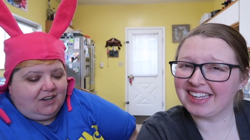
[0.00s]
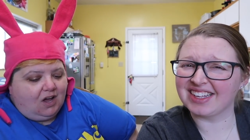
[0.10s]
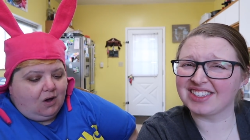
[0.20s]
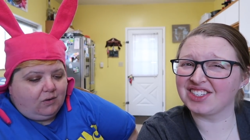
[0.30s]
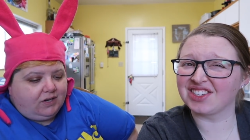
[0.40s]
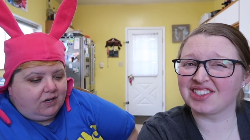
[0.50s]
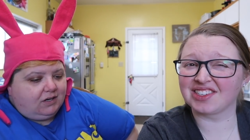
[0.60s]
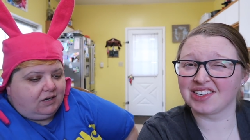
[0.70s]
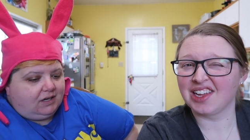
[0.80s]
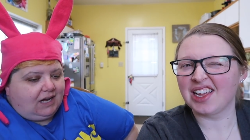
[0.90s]
Speaker 1: Yeah, no,
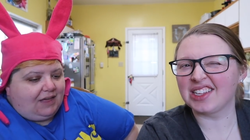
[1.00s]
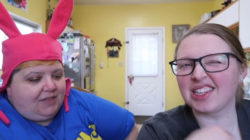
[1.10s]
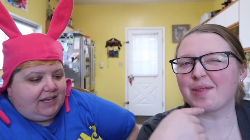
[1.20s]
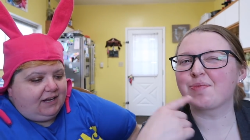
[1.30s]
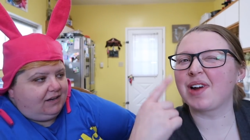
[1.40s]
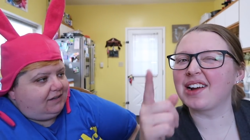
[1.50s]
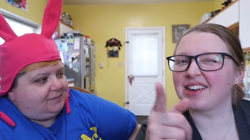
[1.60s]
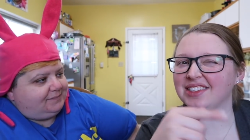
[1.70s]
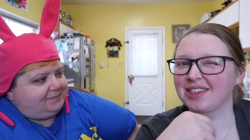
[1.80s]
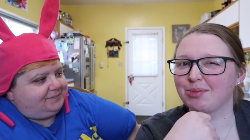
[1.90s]
Speaker 2: you're. that you're,
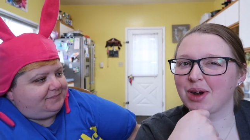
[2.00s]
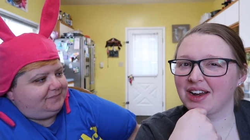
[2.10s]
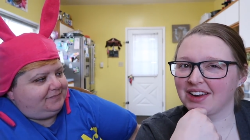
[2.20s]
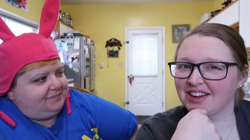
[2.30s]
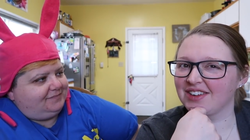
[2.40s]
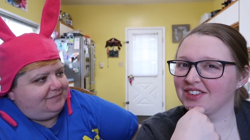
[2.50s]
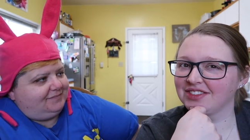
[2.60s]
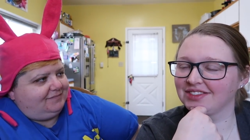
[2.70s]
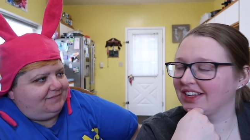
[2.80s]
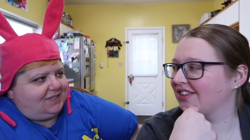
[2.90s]
pregnancy brain, you know.
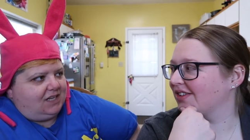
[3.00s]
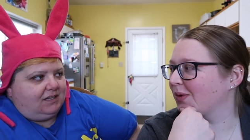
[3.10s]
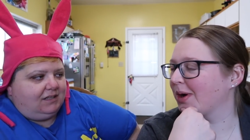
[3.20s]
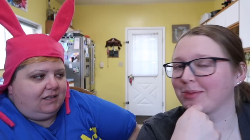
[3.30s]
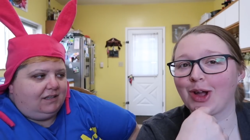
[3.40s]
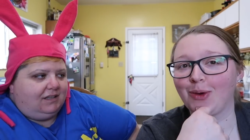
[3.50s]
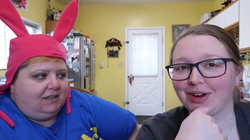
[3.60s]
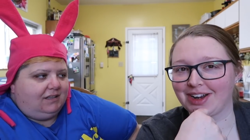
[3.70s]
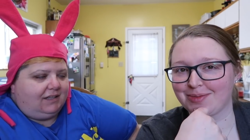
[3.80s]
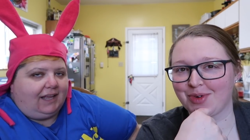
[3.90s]
I don't know where I'm
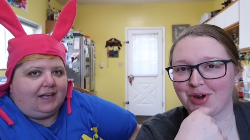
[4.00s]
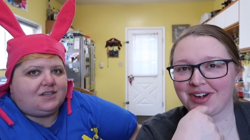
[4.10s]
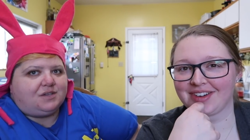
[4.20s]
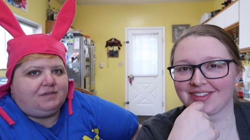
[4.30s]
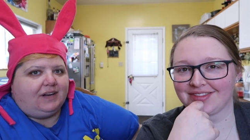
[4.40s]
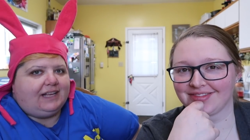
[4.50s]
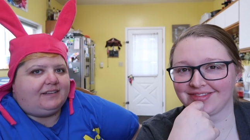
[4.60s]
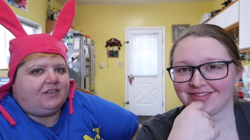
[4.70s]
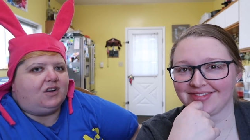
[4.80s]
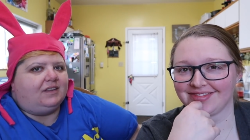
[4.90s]
going anymore. Yeah, she'll
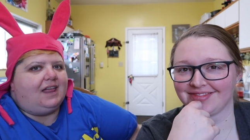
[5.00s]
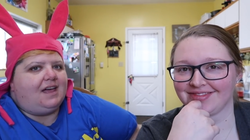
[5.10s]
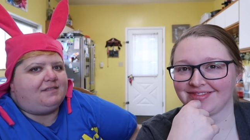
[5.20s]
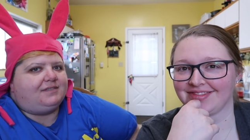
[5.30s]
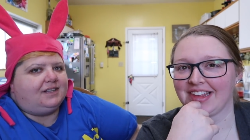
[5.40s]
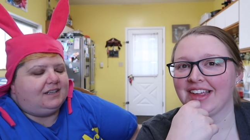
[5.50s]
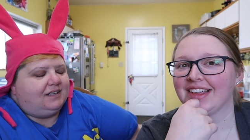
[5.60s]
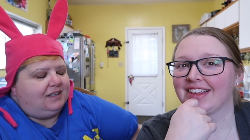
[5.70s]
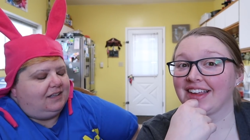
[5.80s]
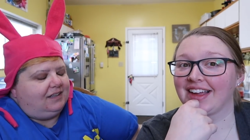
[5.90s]
Speaker 1: forget to turn left.
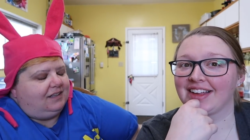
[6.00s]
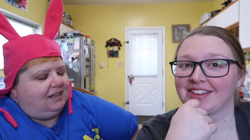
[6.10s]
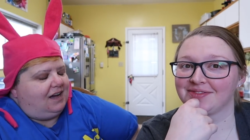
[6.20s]
Yeah.